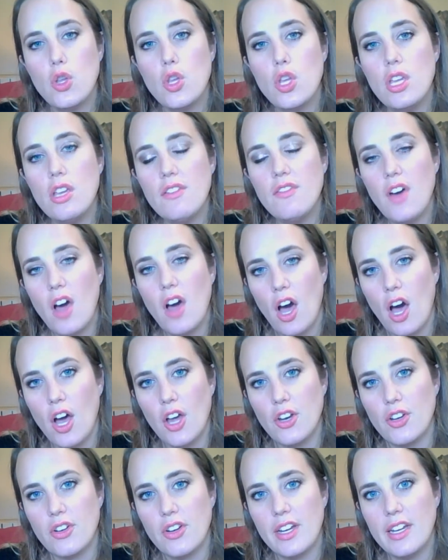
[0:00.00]
you have
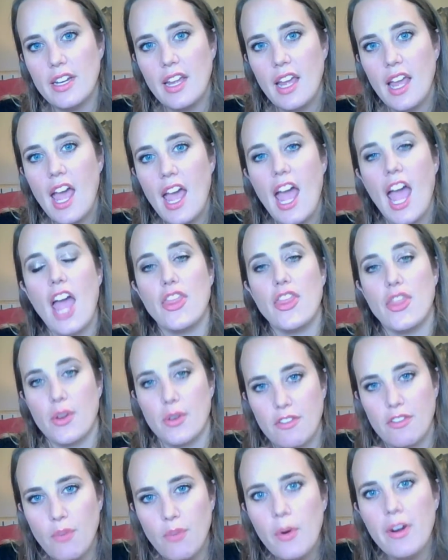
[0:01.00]
$134
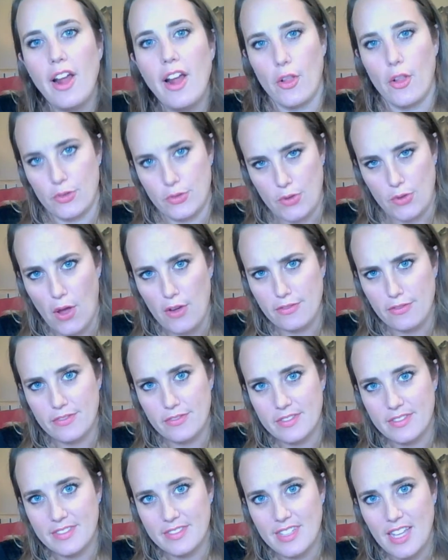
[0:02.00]

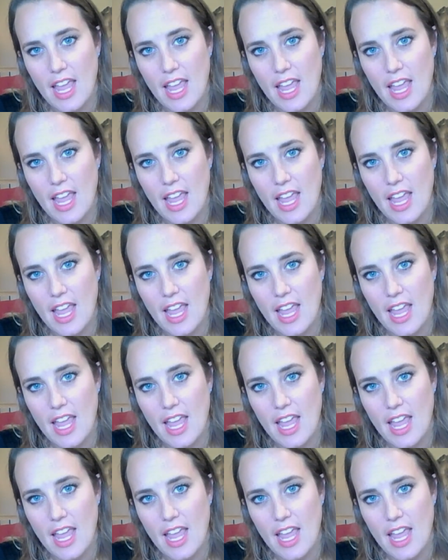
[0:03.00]
off.